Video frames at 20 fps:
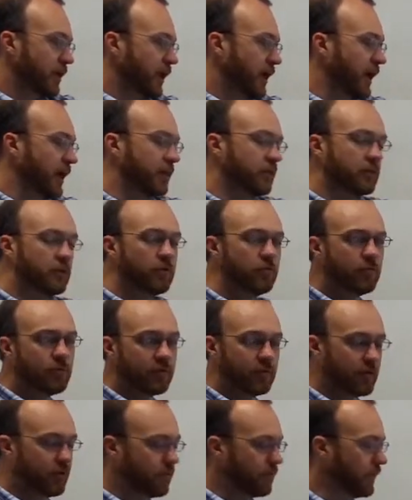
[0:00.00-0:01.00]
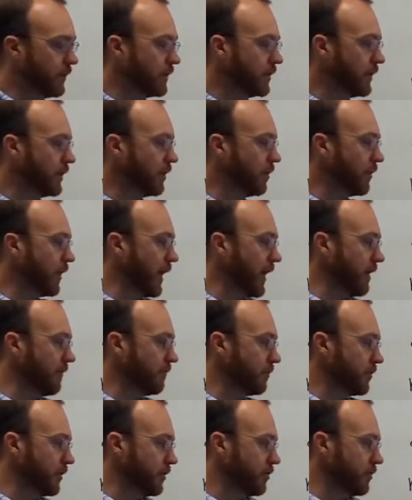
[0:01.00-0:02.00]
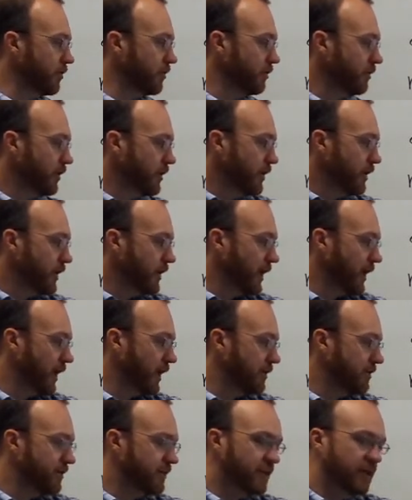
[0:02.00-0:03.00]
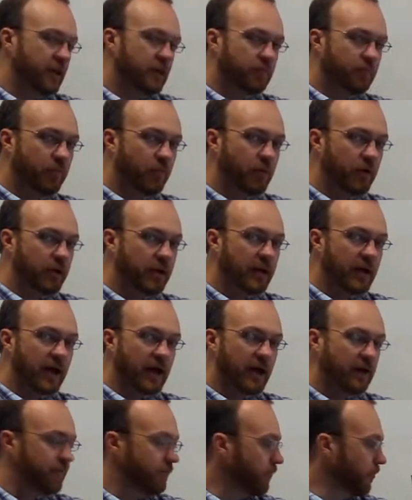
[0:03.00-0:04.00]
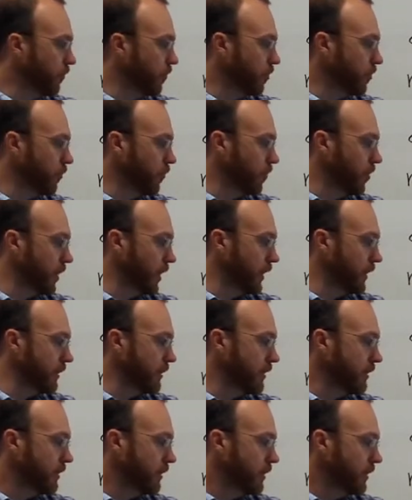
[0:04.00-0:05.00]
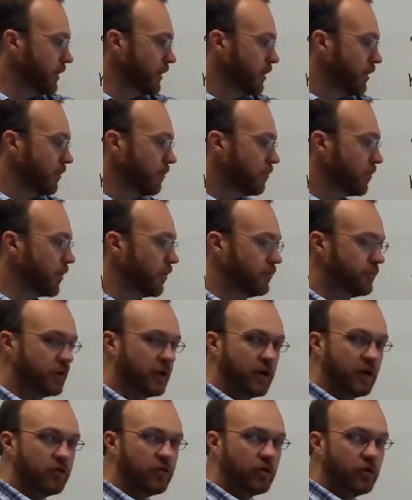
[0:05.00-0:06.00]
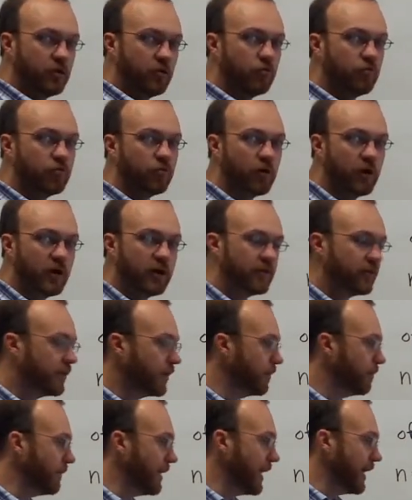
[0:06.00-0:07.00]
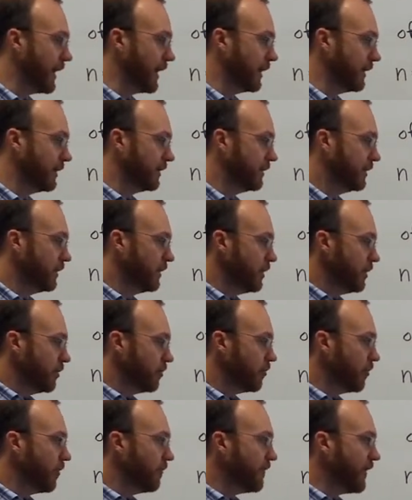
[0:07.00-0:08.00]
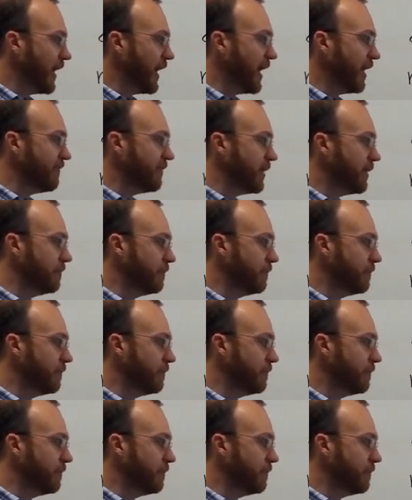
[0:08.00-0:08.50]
And loosely speaking, on average, it has 6.941 protons and neutrons combined. So if I have a